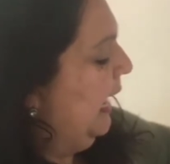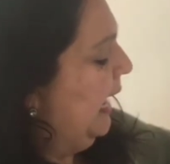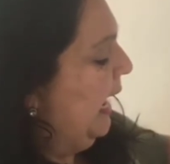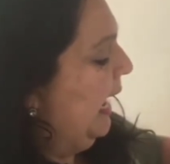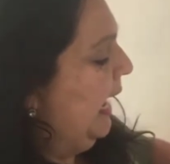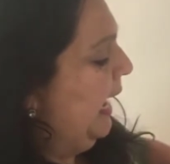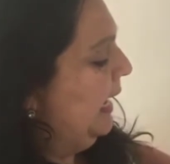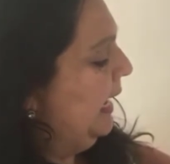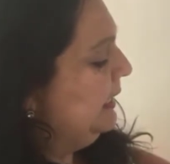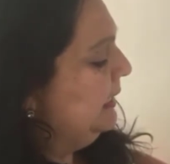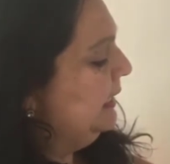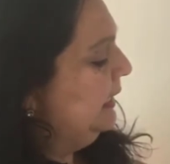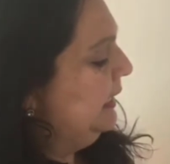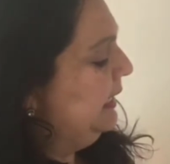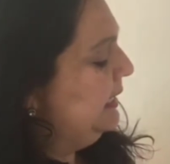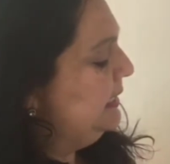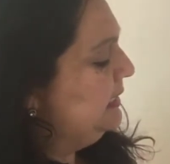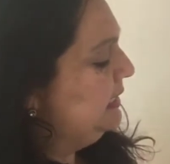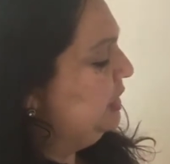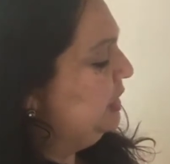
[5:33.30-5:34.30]
and the
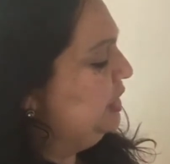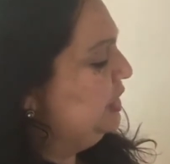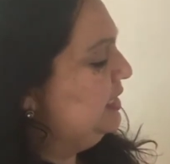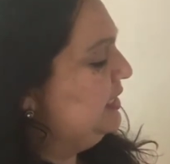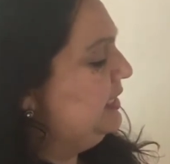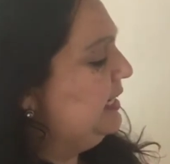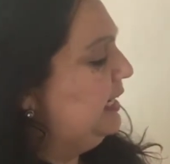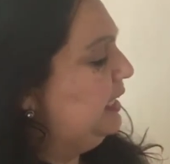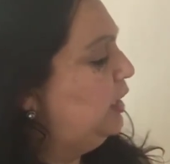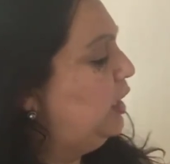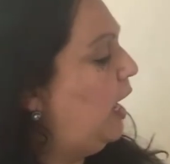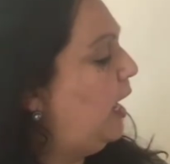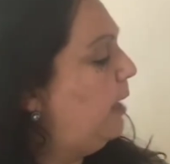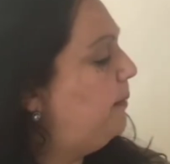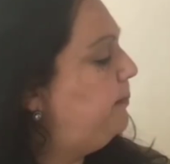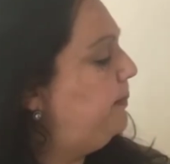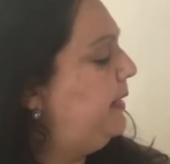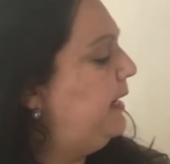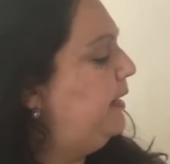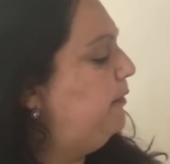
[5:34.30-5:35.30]
kids could just then
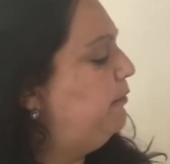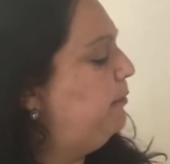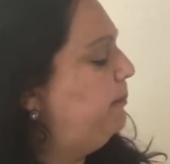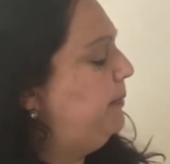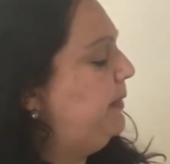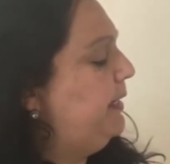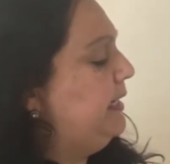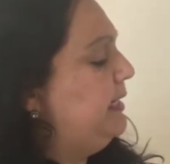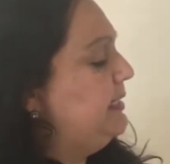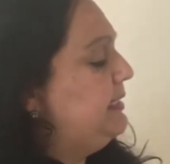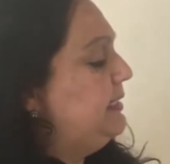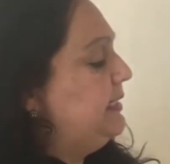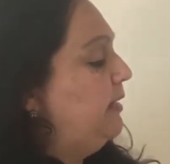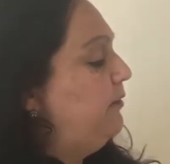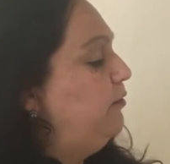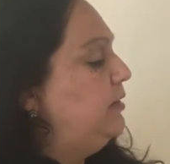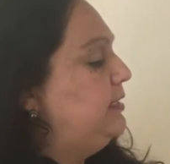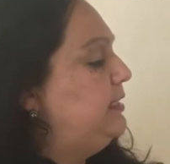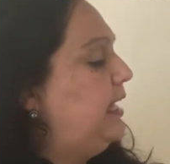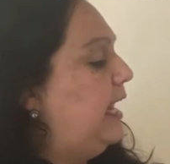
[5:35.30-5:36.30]
copy it, repeat it
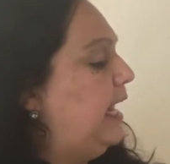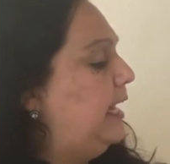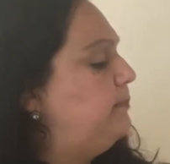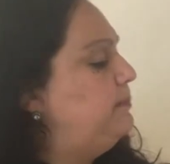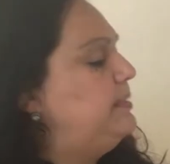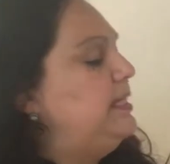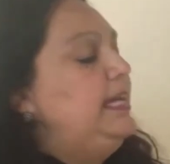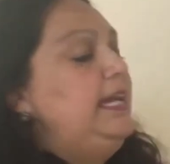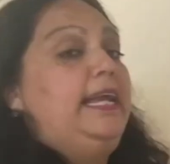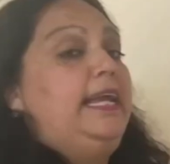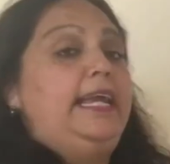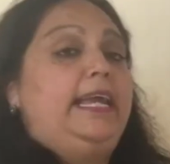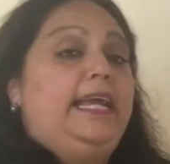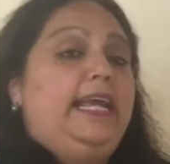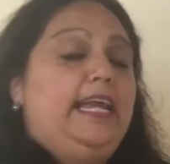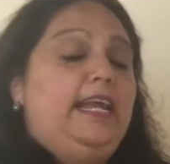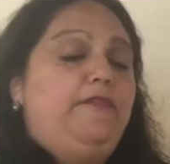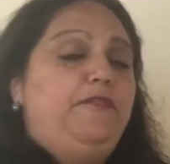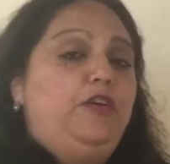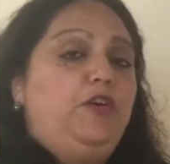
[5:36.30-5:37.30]
several times.
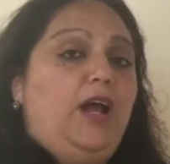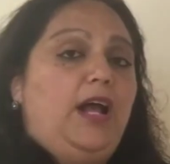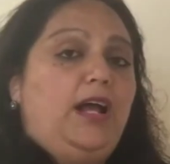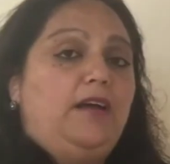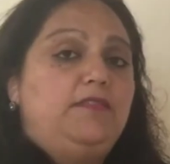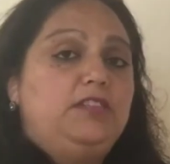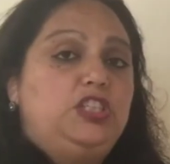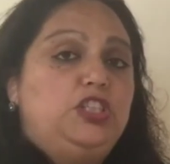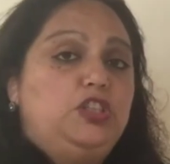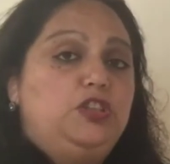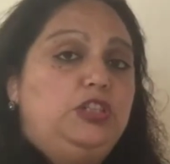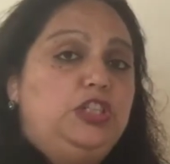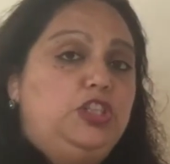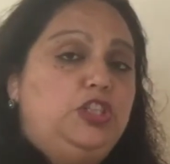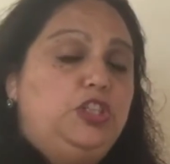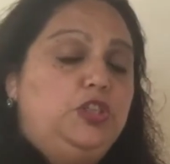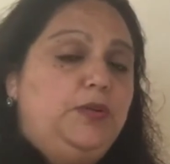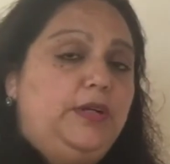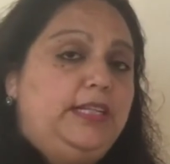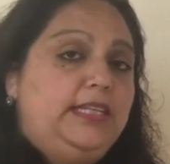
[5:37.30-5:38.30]
If you have a student
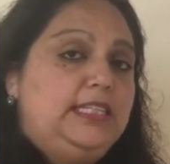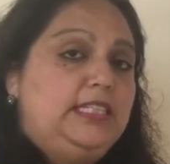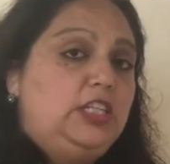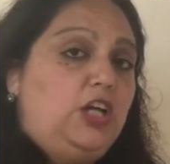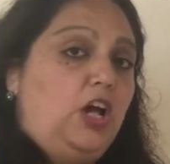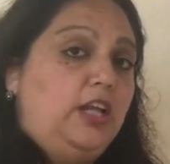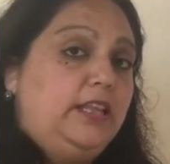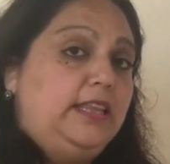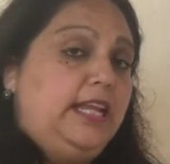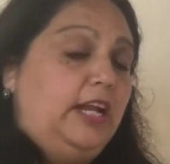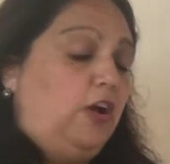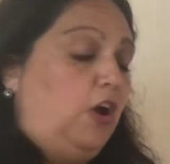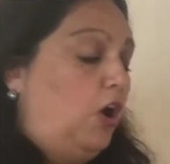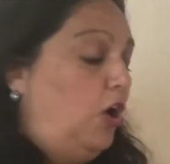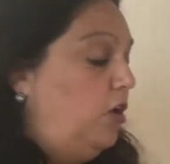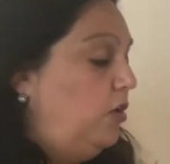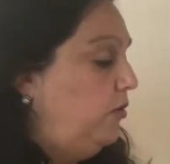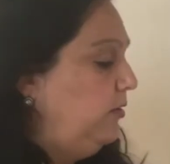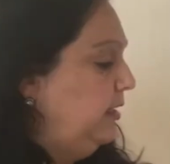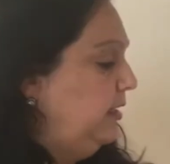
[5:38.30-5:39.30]
doing this on their
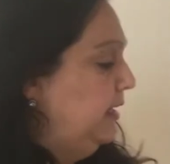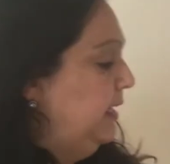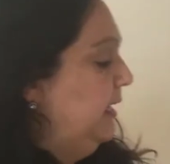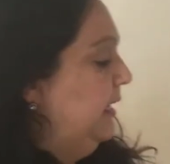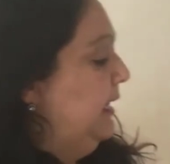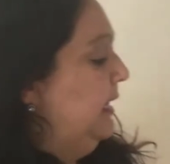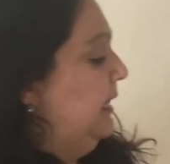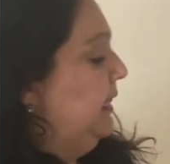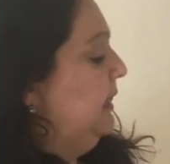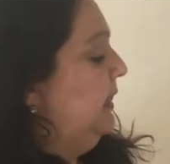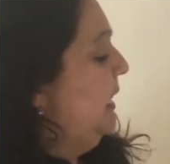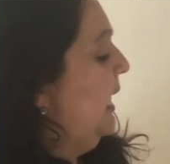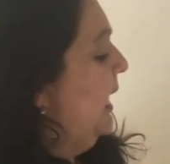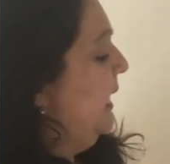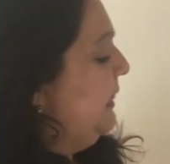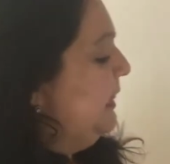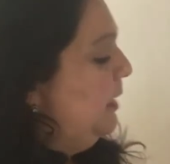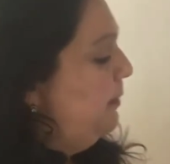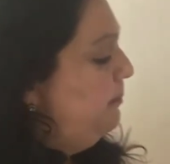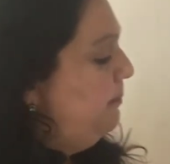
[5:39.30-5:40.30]
own,
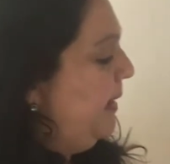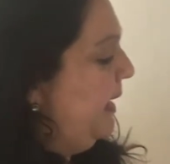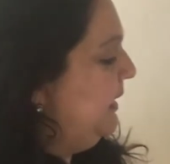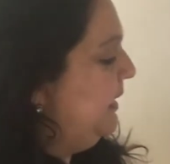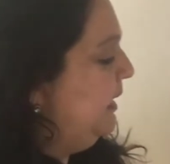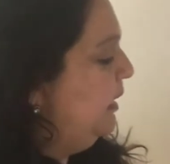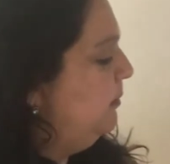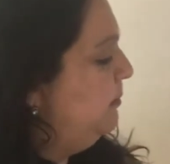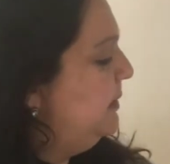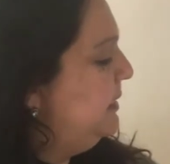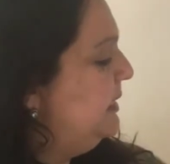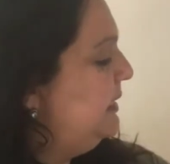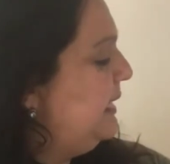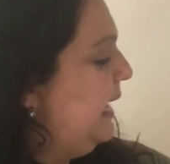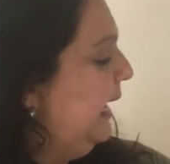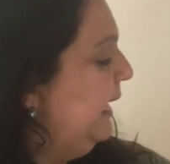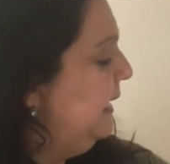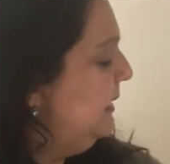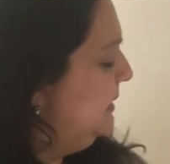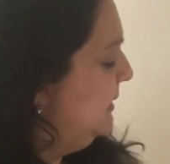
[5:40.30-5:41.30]
let them make their
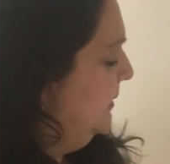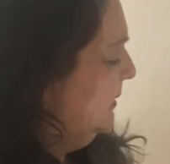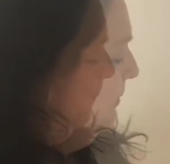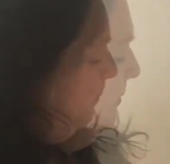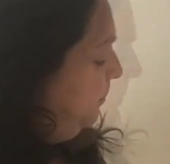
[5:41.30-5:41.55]
mistakes,